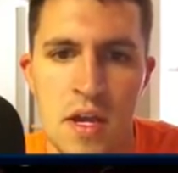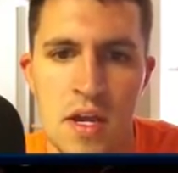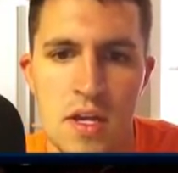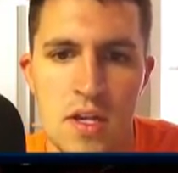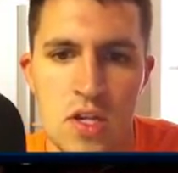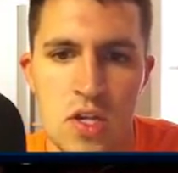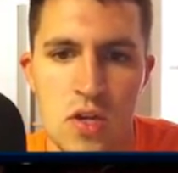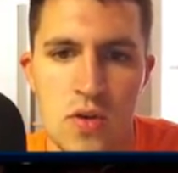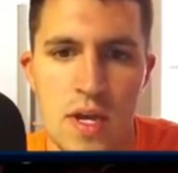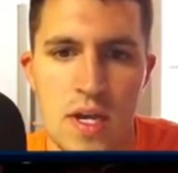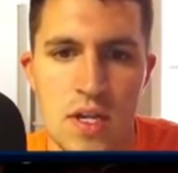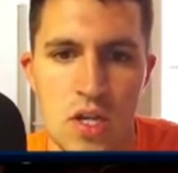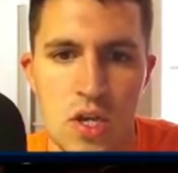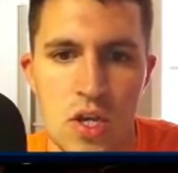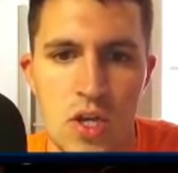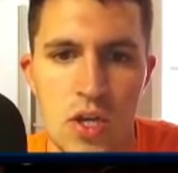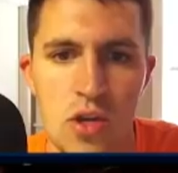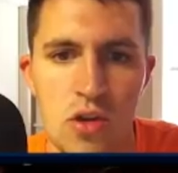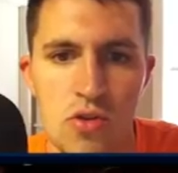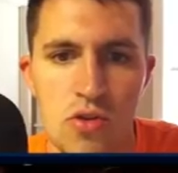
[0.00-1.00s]
So he has a
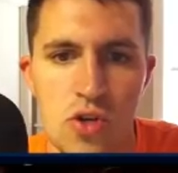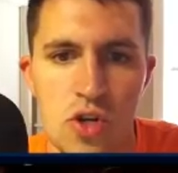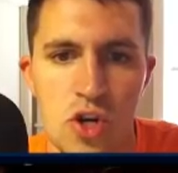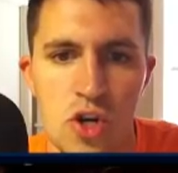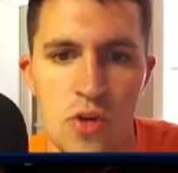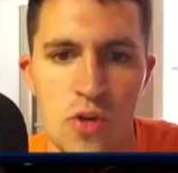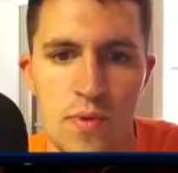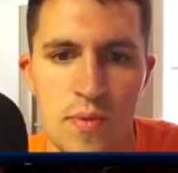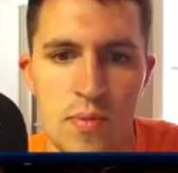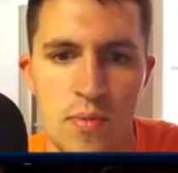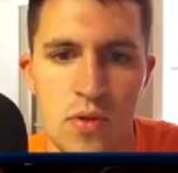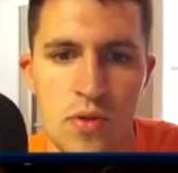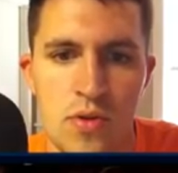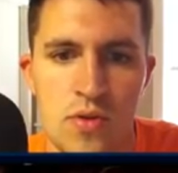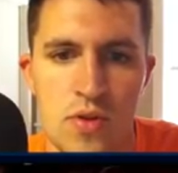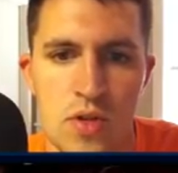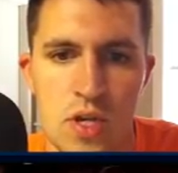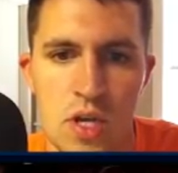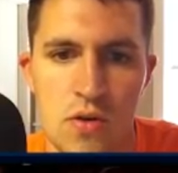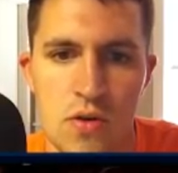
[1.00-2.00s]
huge group of
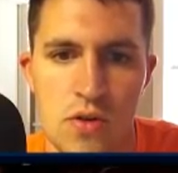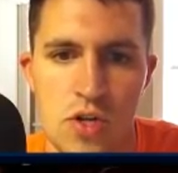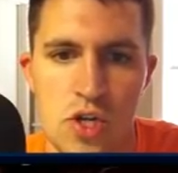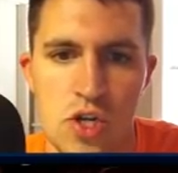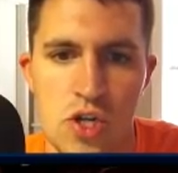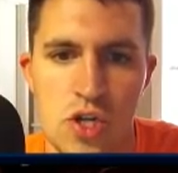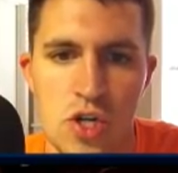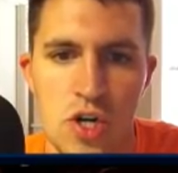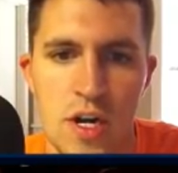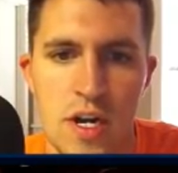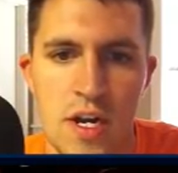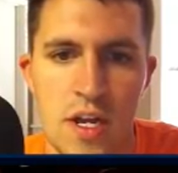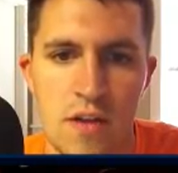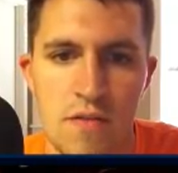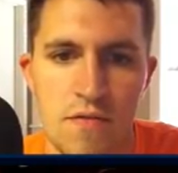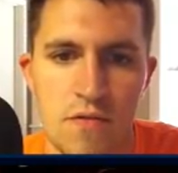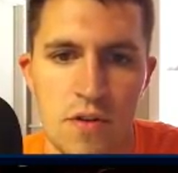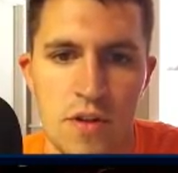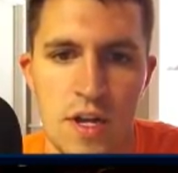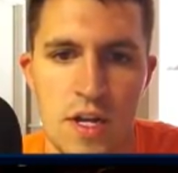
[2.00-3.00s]
balloons going straight in
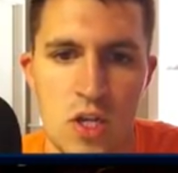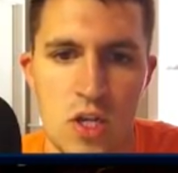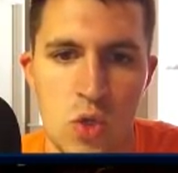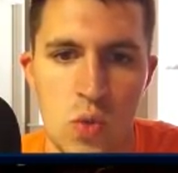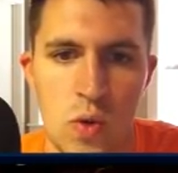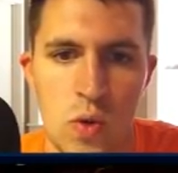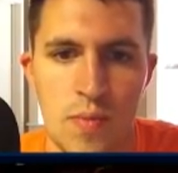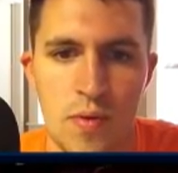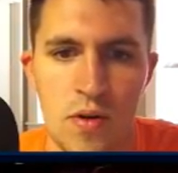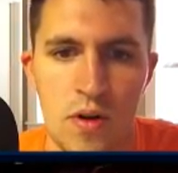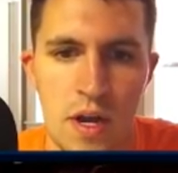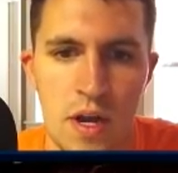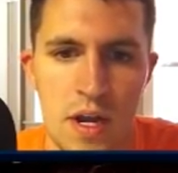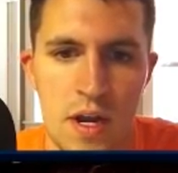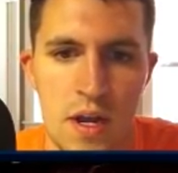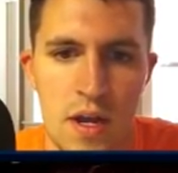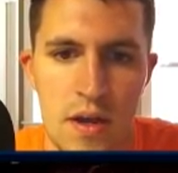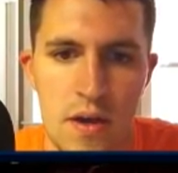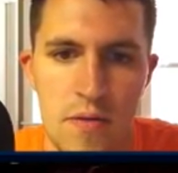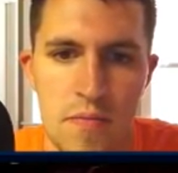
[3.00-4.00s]
for that sweeper right
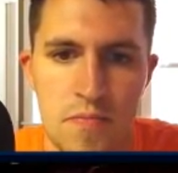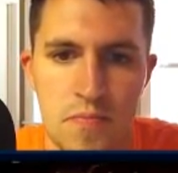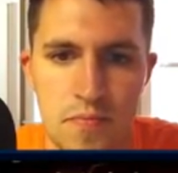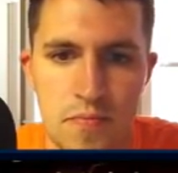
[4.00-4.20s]
now.